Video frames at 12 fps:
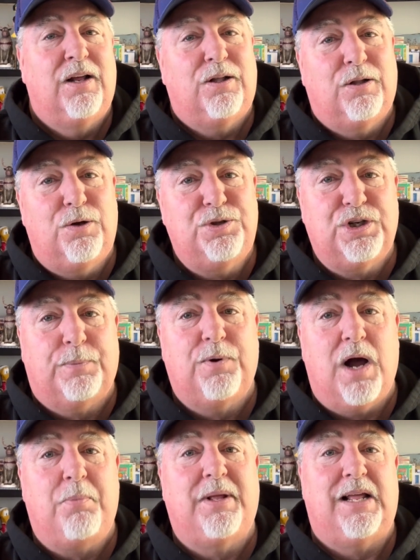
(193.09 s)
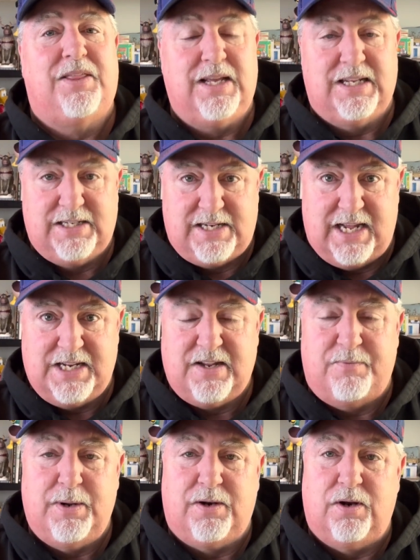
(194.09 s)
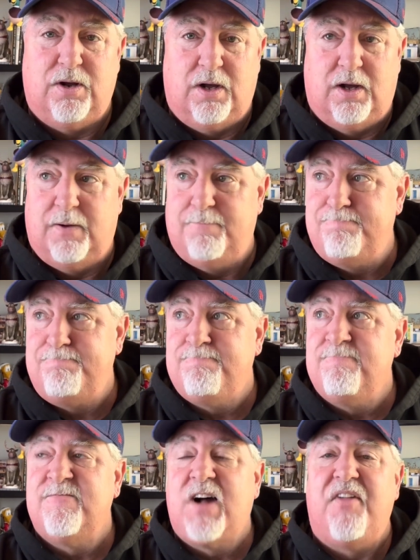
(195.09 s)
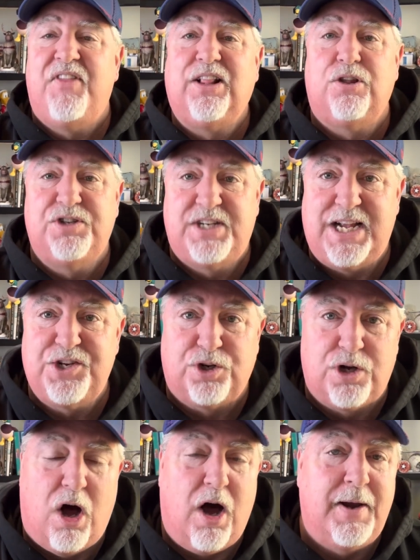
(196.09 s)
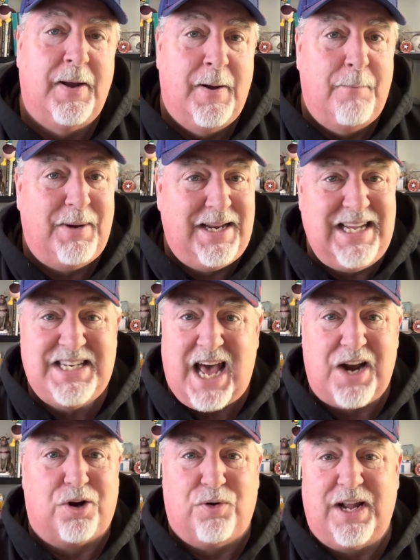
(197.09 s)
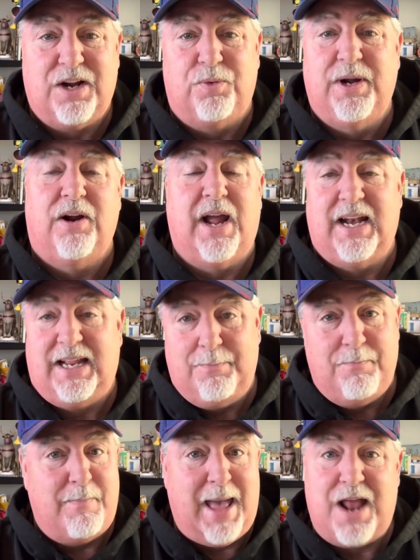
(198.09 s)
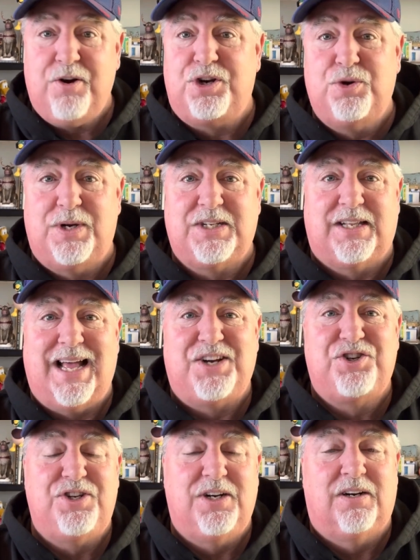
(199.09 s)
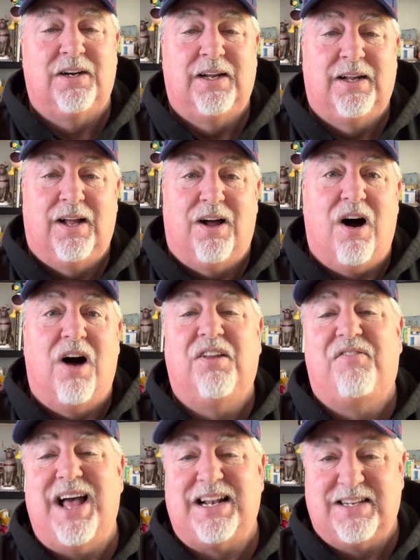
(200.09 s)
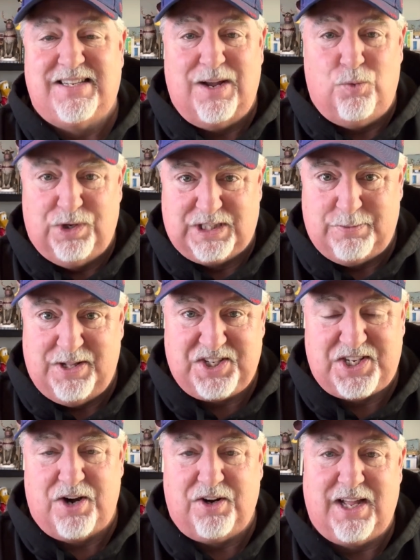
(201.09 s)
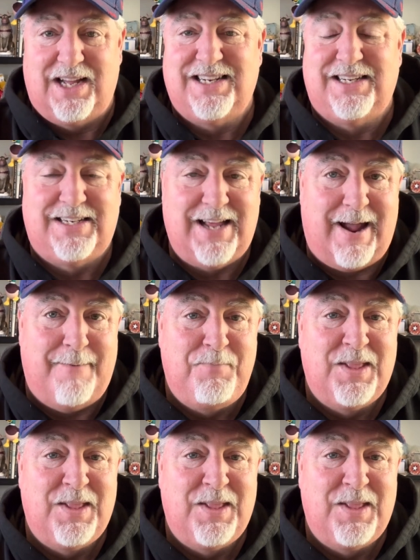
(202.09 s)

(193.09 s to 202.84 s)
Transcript: Closer, probably, I think his days have been, I think those days are gone. But he's had a great career, and he mattered to us last year. All of that to say Will Smith center cut today.